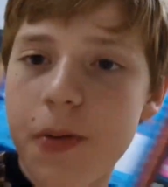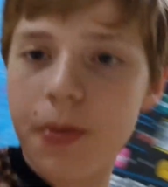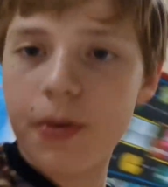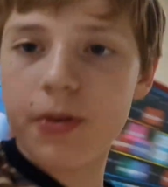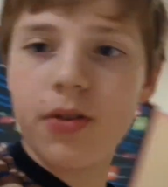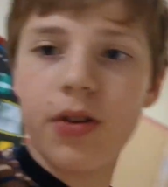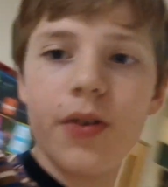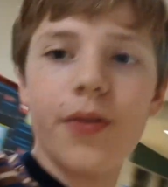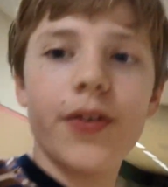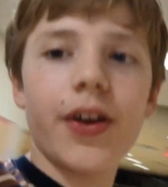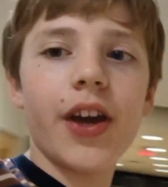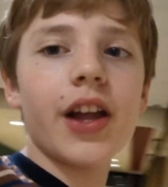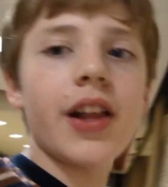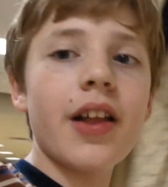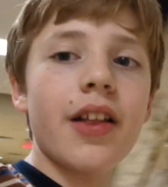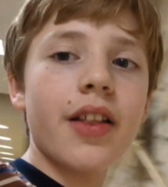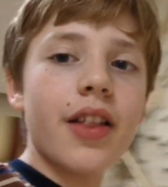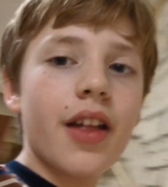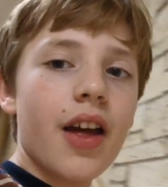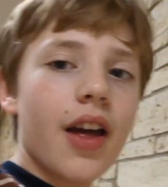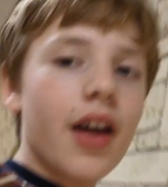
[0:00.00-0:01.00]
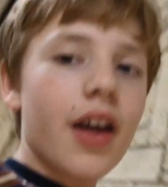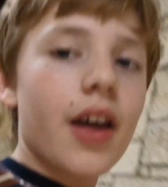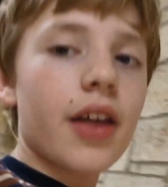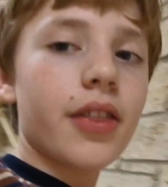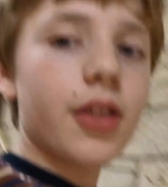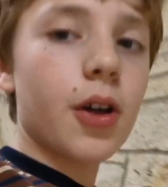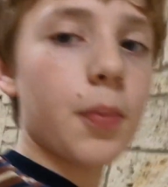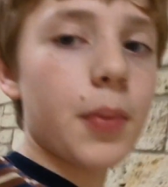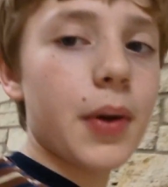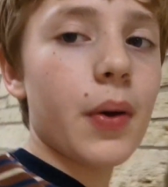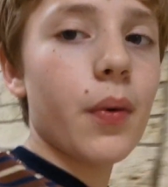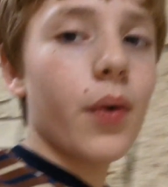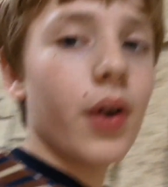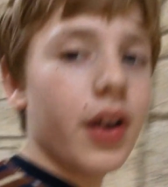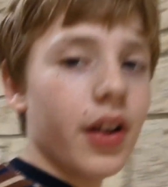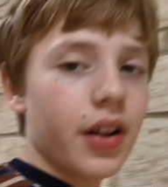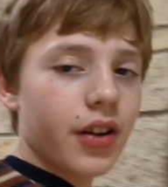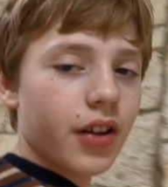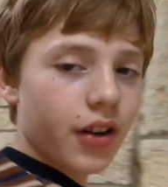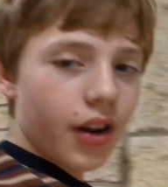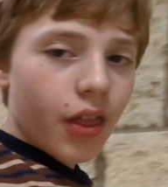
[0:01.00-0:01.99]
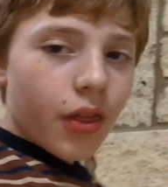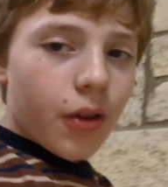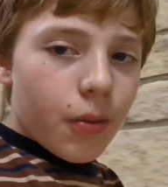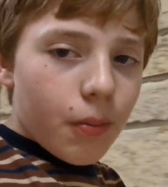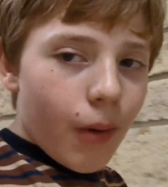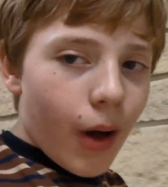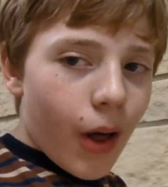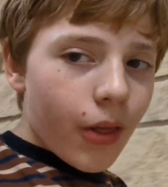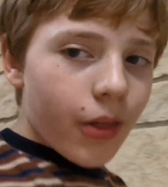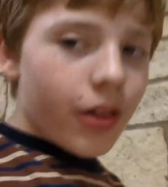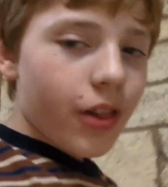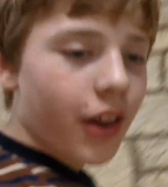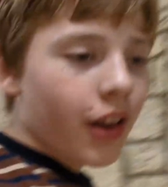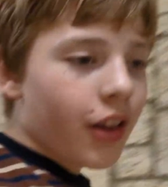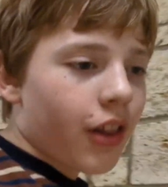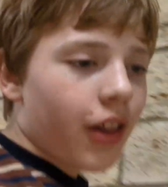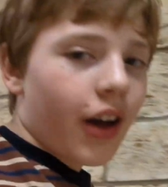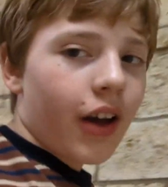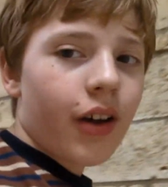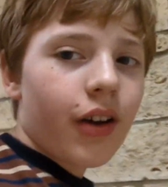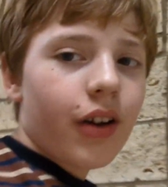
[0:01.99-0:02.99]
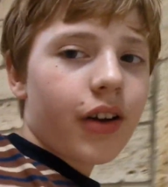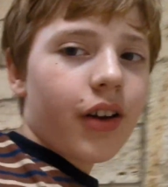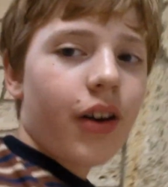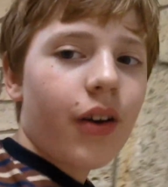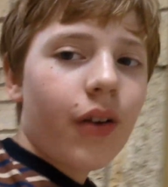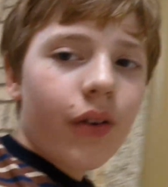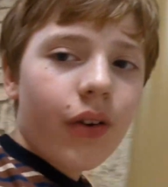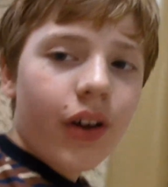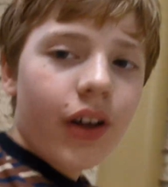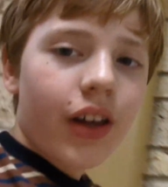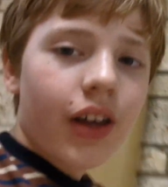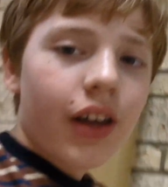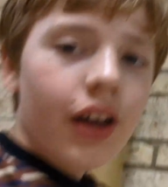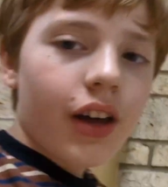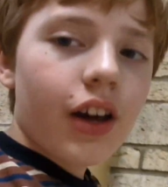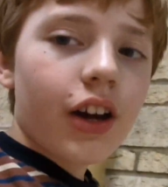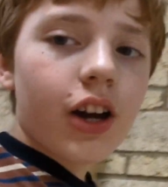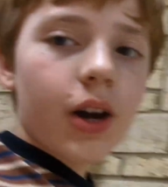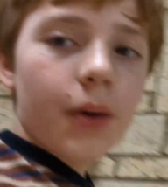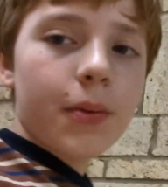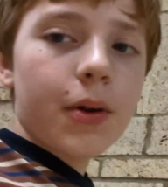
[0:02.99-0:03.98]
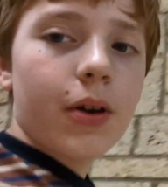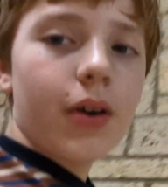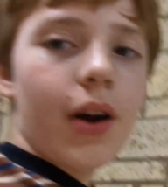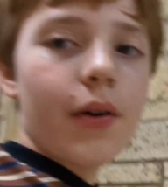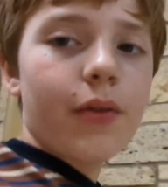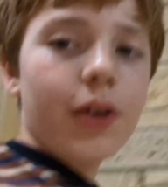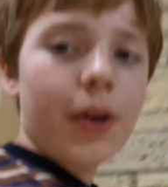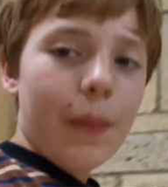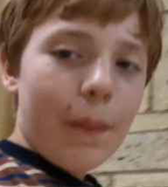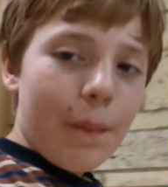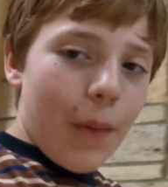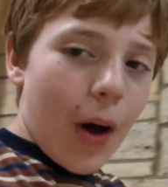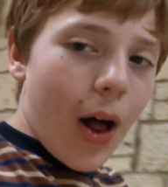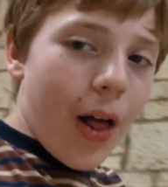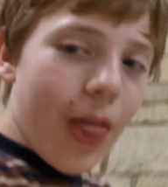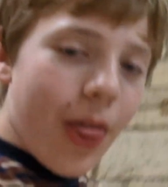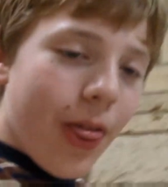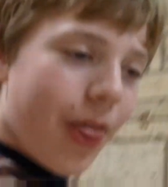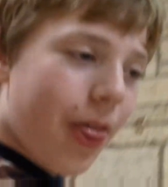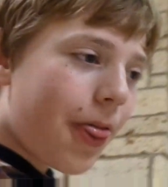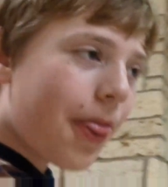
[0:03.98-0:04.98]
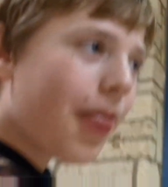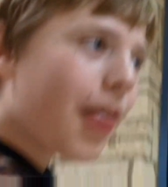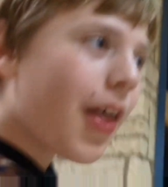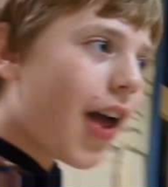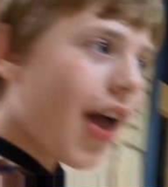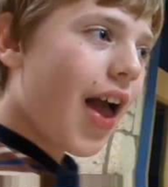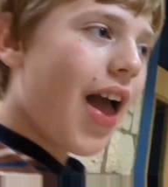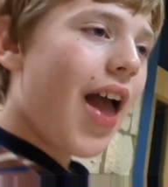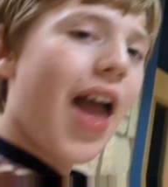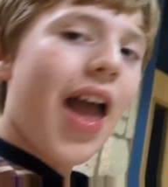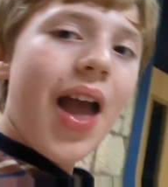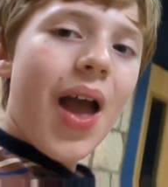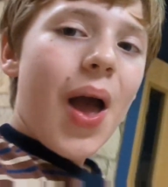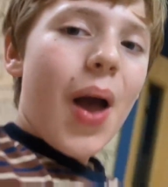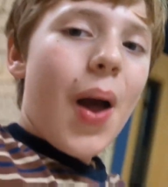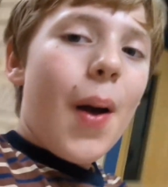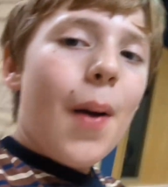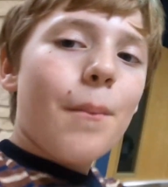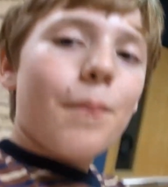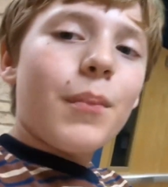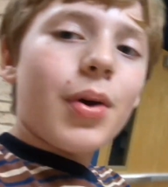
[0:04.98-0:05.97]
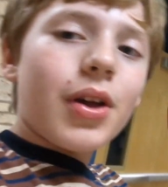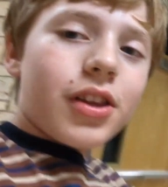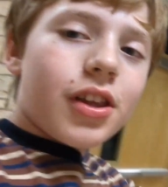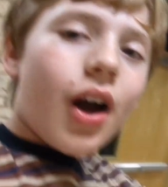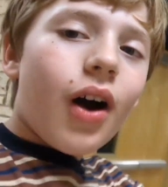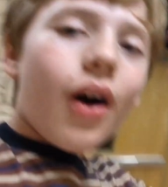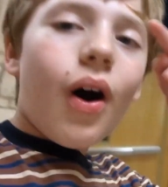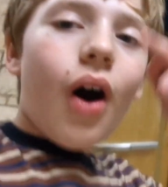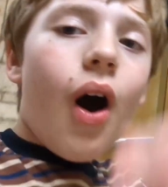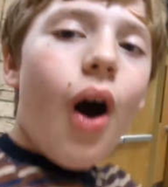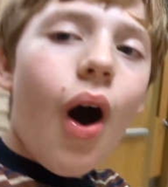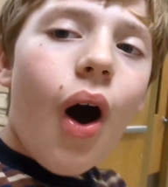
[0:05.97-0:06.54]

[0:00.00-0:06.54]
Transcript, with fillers: on those notifications. There'll be one in another month since I can only come here every month. But y'all